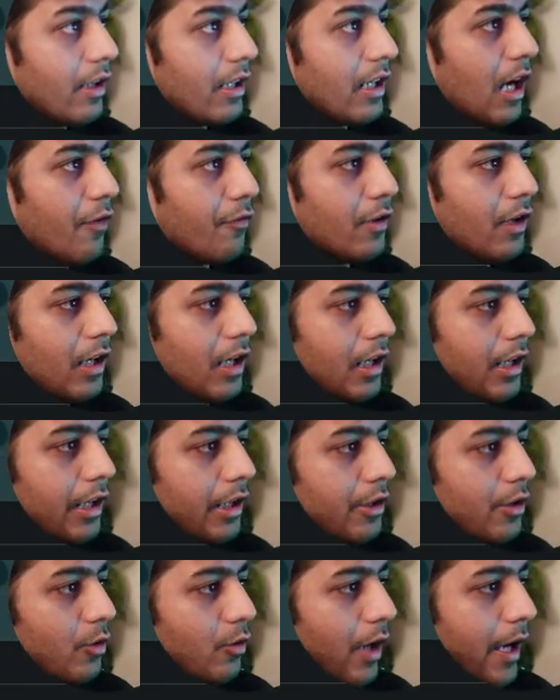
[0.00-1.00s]
Kafka
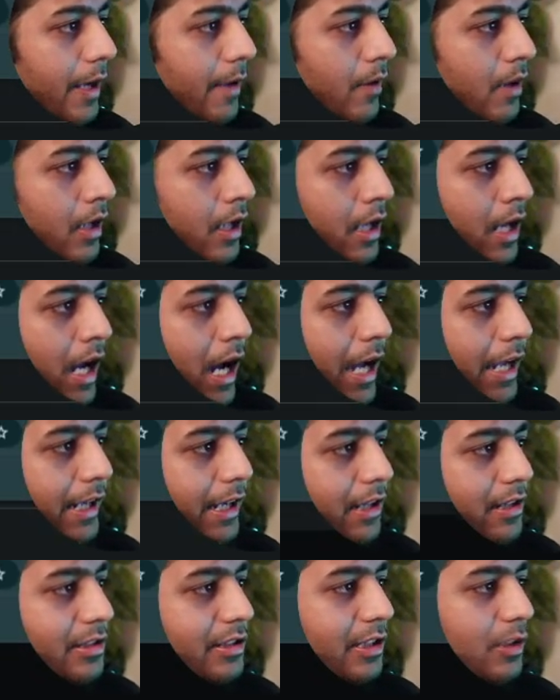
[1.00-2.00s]
Connect UI. I
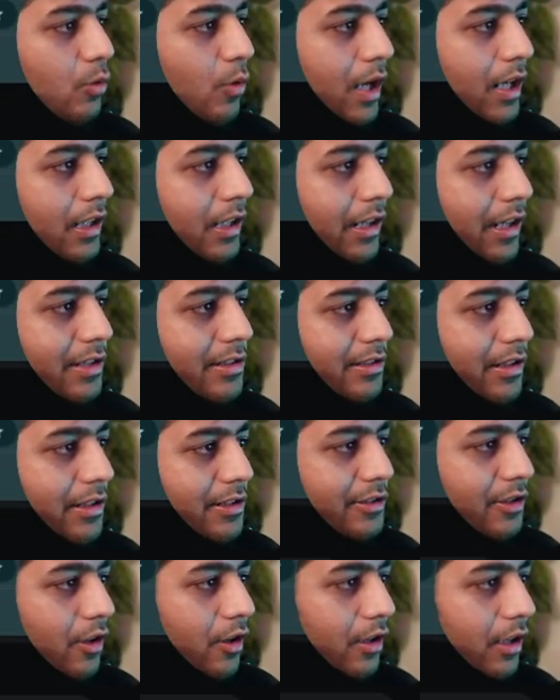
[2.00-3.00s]
can see one cluster
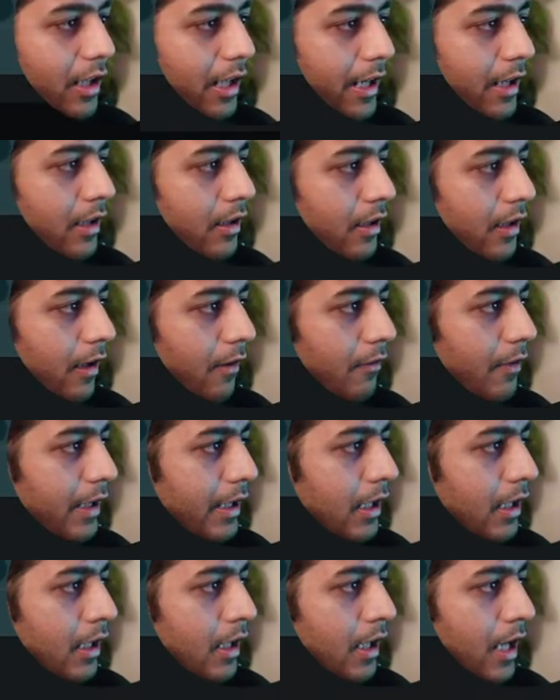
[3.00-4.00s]
is online, lovely.